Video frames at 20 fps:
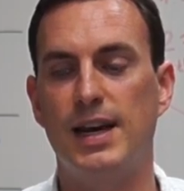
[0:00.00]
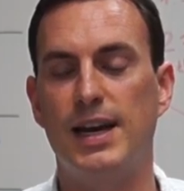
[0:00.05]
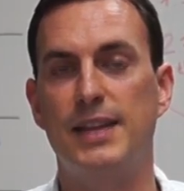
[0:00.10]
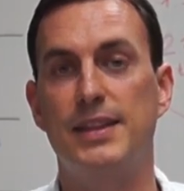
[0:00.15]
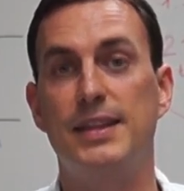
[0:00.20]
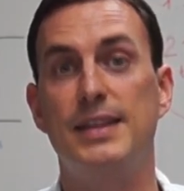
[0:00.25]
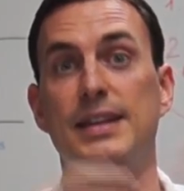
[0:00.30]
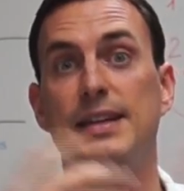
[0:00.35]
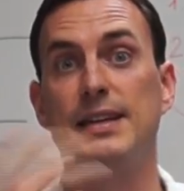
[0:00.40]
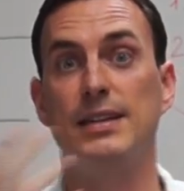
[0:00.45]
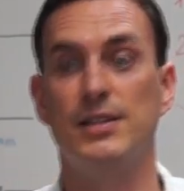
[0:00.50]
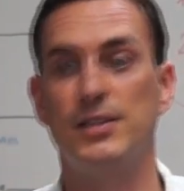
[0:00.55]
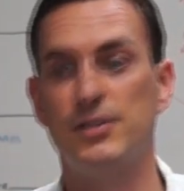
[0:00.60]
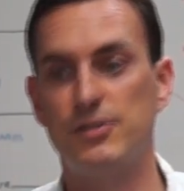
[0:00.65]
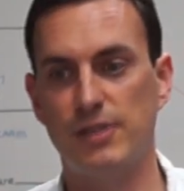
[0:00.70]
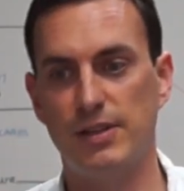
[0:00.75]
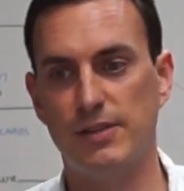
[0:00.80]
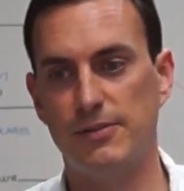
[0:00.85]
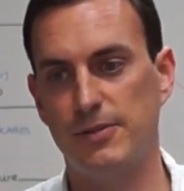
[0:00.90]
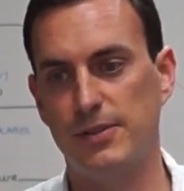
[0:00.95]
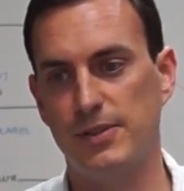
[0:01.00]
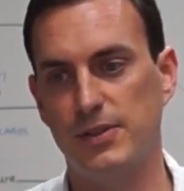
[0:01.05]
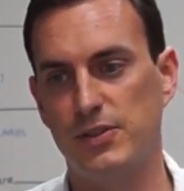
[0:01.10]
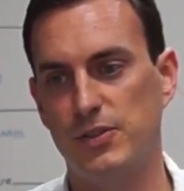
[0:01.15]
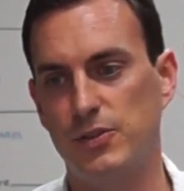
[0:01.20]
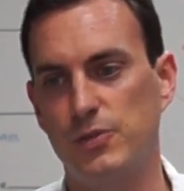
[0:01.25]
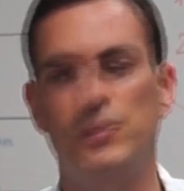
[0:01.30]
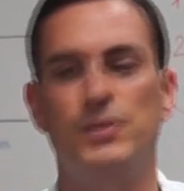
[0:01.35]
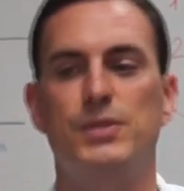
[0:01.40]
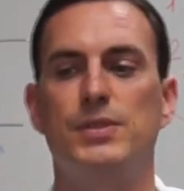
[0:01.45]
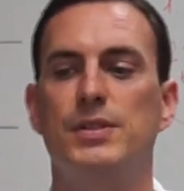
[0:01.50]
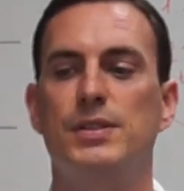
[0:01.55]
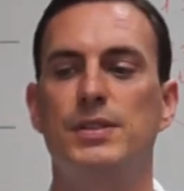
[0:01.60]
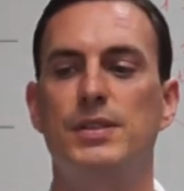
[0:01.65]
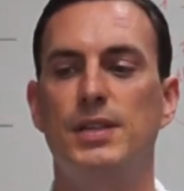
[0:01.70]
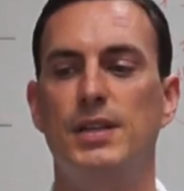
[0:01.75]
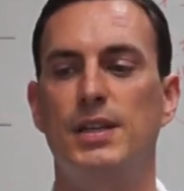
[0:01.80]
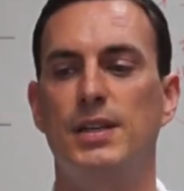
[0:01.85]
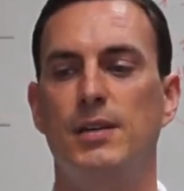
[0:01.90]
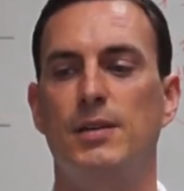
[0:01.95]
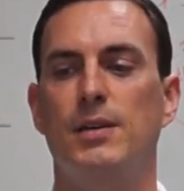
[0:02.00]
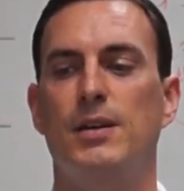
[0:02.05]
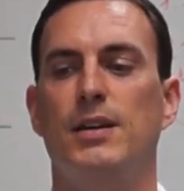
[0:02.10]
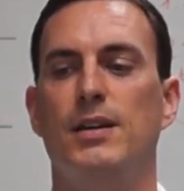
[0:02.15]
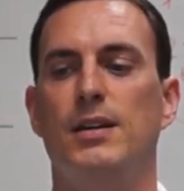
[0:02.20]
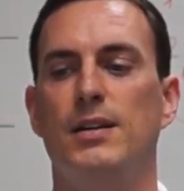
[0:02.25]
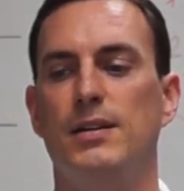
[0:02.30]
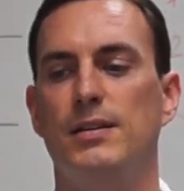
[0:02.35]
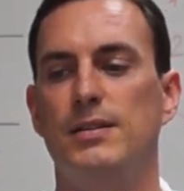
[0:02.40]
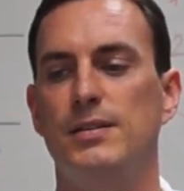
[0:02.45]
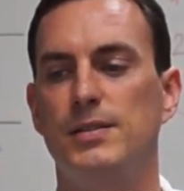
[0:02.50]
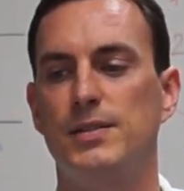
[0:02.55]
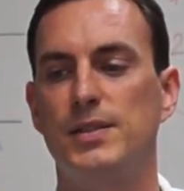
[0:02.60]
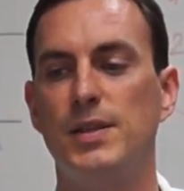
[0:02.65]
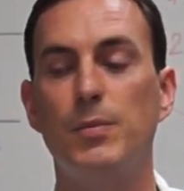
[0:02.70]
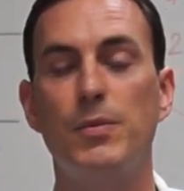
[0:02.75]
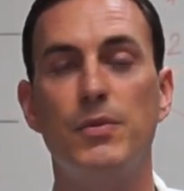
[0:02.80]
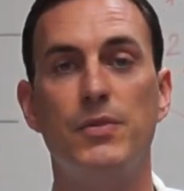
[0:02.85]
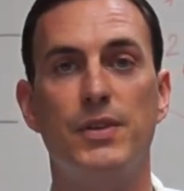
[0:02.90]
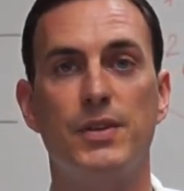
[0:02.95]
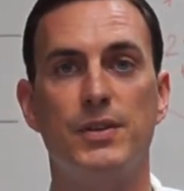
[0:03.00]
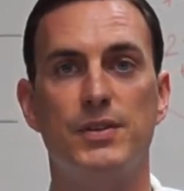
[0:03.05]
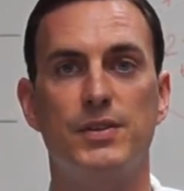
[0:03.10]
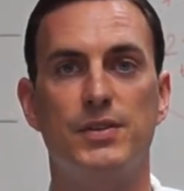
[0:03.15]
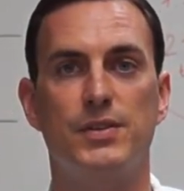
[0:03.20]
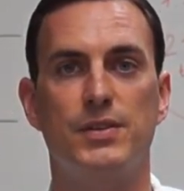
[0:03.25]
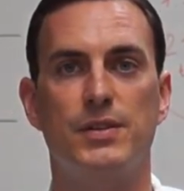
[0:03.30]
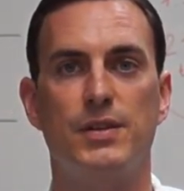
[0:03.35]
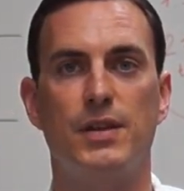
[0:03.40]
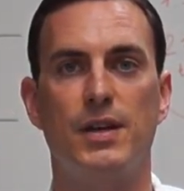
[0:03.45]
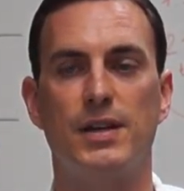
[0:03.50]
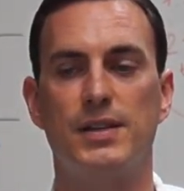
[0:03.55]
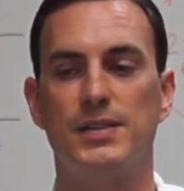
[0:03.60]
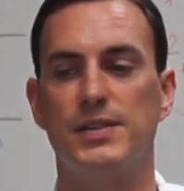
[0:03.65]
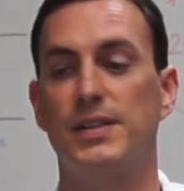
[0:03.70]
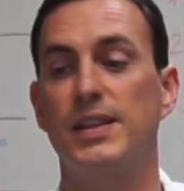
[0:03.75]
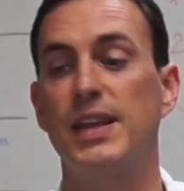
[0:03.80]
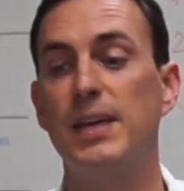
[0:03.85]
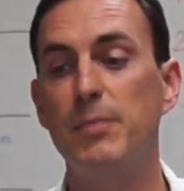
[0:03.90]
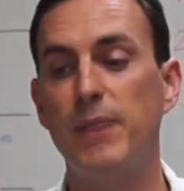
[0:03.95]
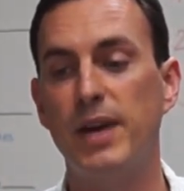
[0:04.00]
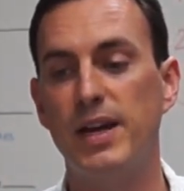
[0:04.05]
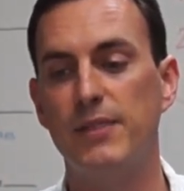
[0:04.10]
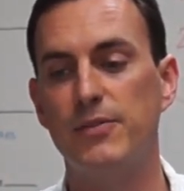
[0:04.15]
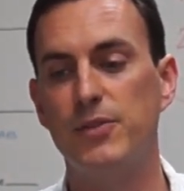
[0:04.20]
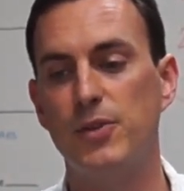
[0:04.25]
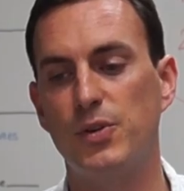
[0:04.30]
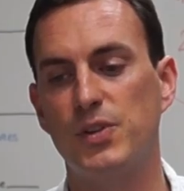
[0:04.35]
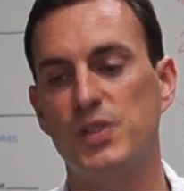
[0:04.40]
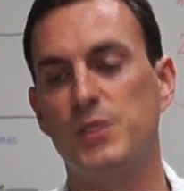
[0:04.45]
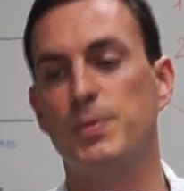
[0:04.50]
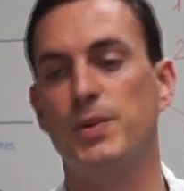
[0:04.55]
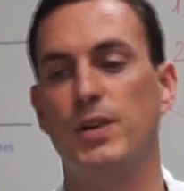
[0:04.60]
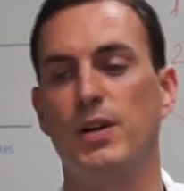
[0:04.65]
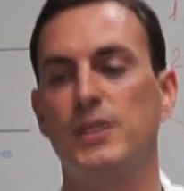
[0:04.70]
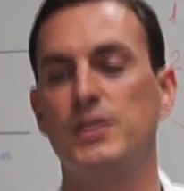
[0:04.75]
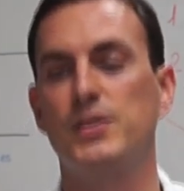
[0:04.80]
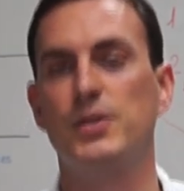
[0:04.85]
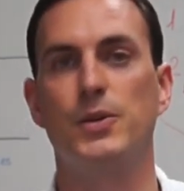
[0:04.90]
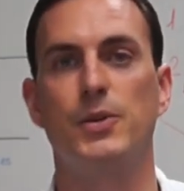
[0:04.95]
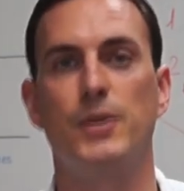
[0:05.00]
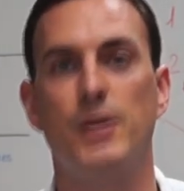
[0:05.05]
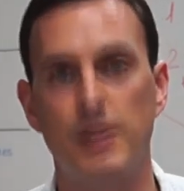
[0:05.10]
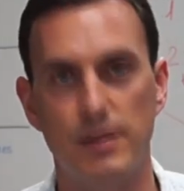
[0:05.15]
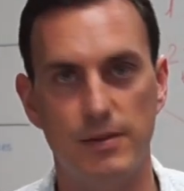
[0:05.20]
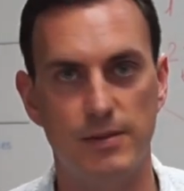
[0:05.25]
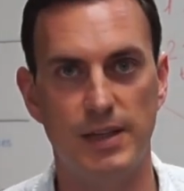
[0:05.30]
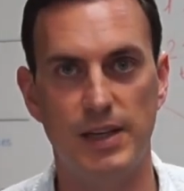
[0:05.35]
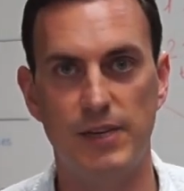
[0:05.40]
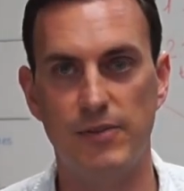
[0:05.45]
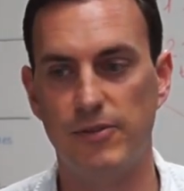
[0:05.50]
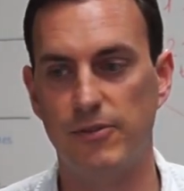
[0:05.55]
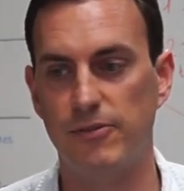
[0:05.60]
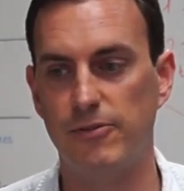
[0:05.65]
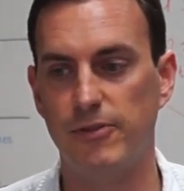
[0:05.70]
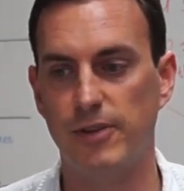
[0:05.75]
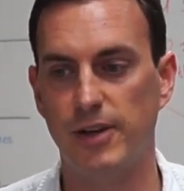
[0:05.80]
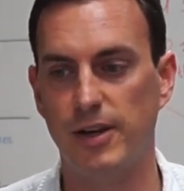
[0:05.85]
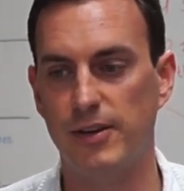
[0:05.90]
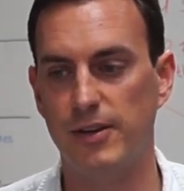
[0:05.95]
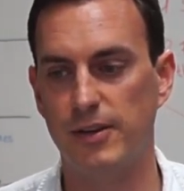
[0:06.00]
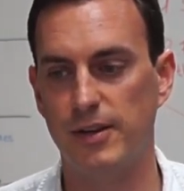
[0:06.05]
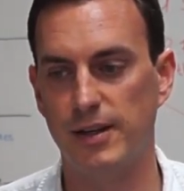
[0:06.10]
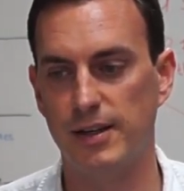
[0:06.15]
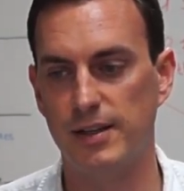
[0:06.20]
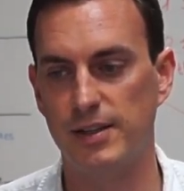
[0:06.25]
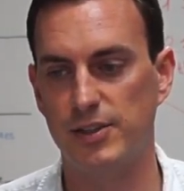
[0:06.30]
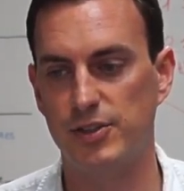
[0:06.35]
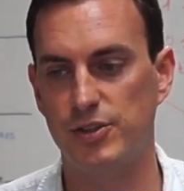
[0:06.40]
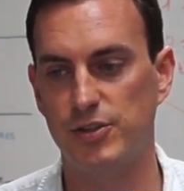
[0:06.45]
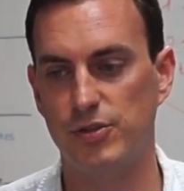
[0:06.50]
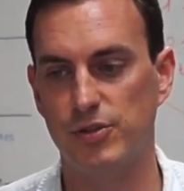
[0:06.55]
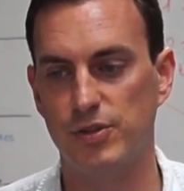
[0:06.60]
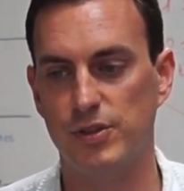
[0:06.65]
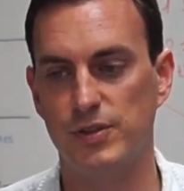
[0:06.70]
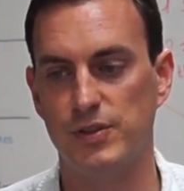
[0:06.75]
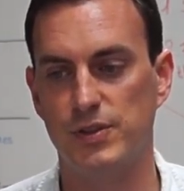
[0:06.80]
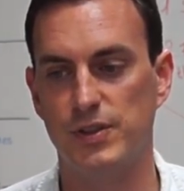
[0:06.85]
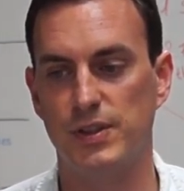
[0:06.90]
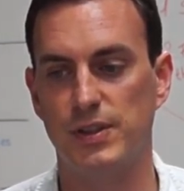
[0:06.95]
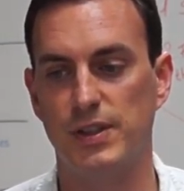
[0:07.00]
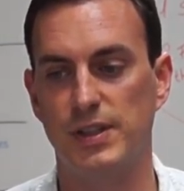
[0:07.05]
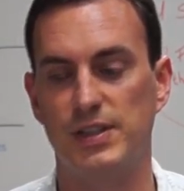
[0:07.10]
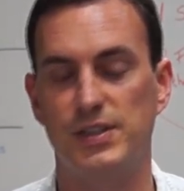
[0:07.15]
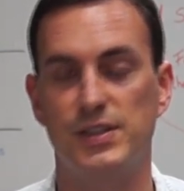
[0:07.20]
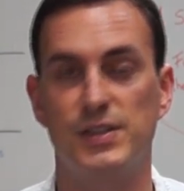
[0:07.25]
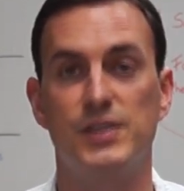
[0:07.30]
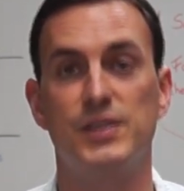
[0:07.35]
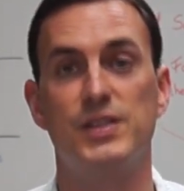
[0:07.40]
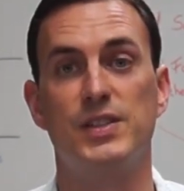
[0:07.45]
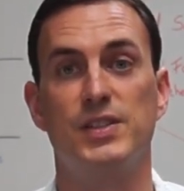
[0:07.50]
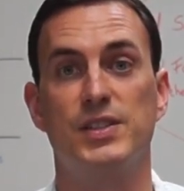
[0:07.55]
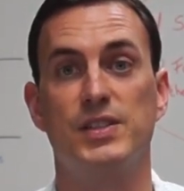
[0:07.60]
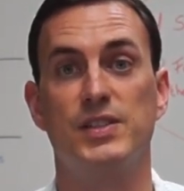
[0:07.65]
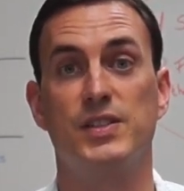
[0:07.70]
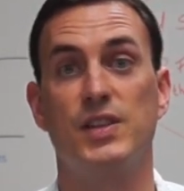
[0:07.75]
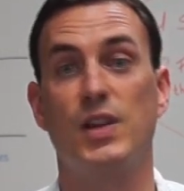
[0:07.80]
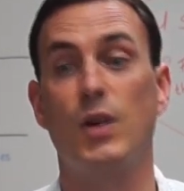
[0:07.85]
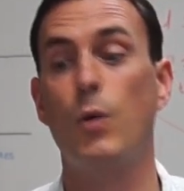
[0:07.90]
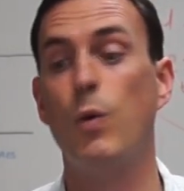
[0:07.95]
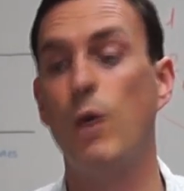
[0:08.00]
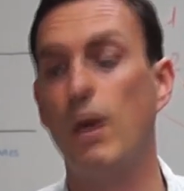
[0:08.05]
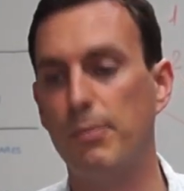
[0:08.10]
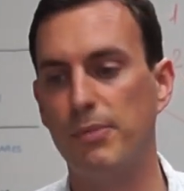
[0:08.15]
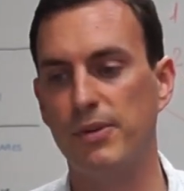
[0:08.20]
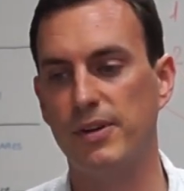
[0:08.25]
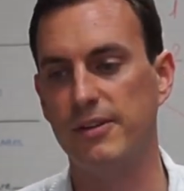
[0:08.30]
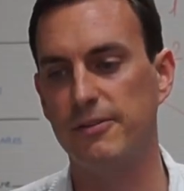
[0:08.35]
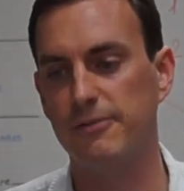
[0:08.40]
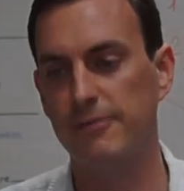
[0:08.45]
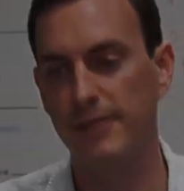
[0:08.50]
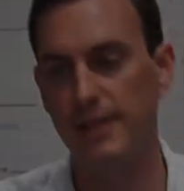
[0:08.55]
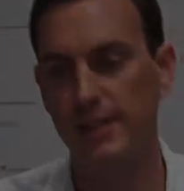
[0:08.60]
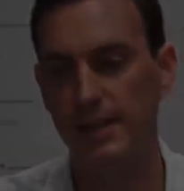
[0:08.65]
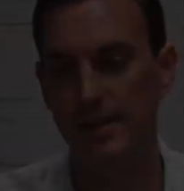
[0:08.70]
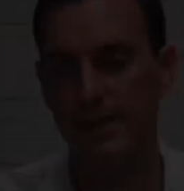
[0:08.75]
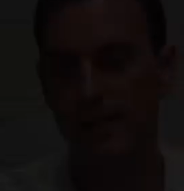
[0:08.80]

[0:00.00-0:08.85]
I then illustrate for the student some of the things that they might have noticed, but also even other additional considerations, such as the cooperative,